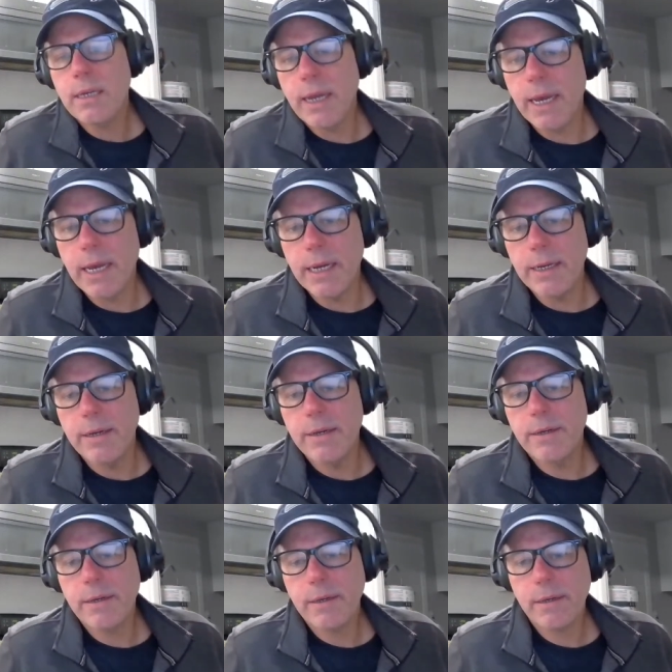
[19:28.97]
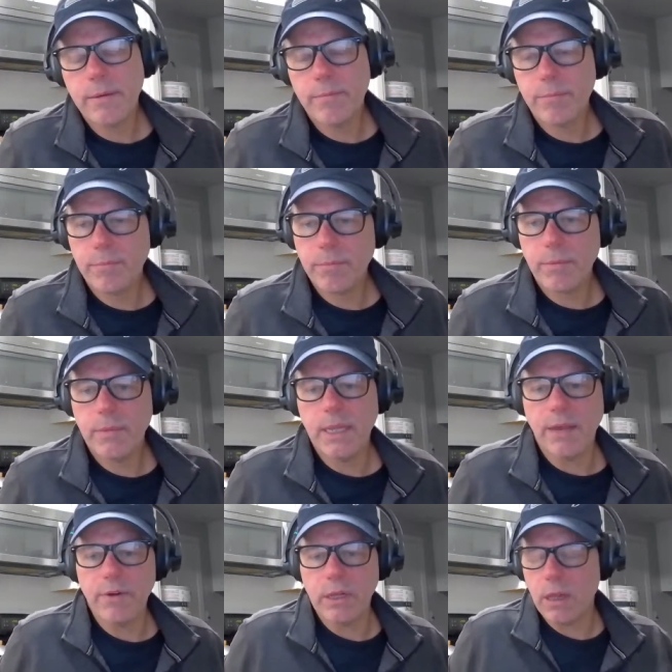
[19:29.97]
And
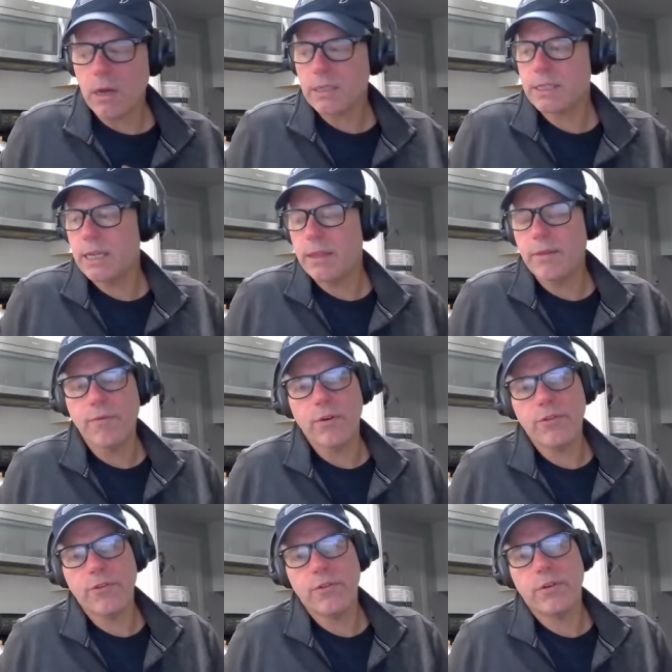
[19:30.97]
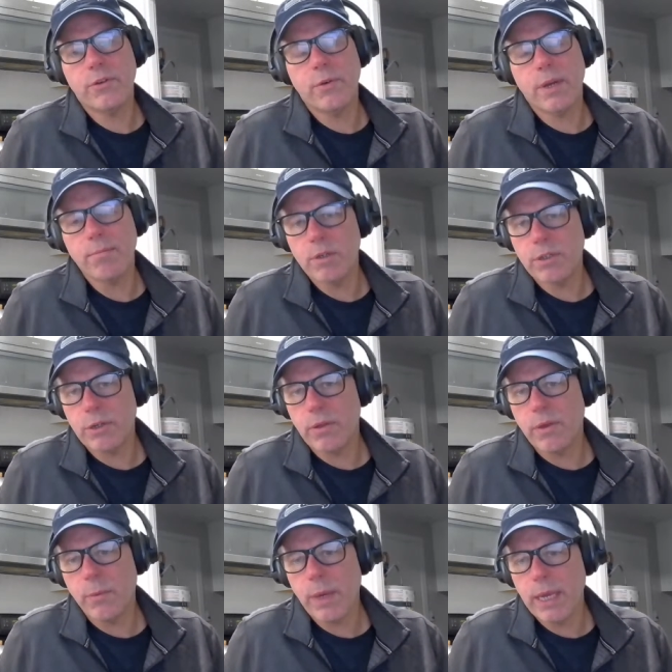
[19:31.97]
David Clark said the first two numbers are
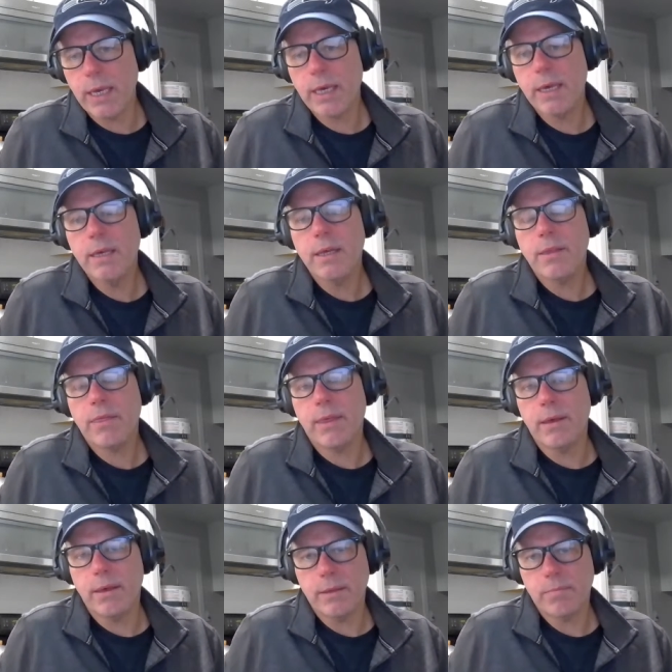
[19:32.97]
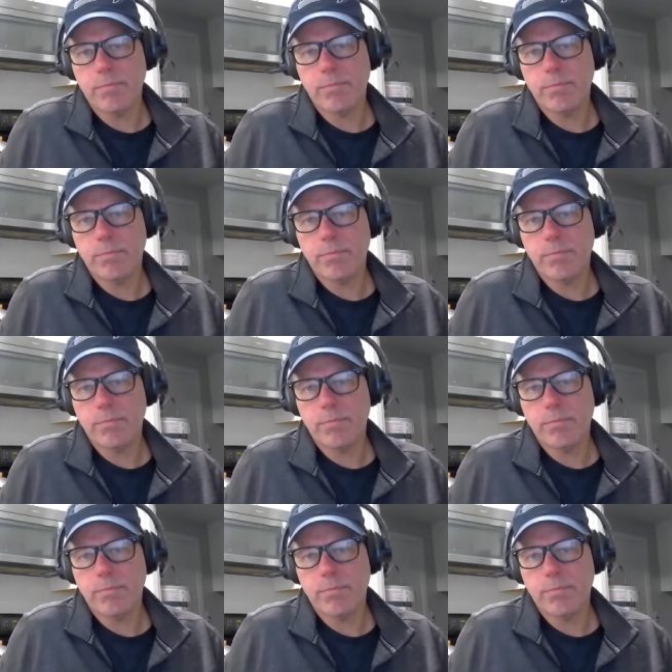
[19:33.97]
the week the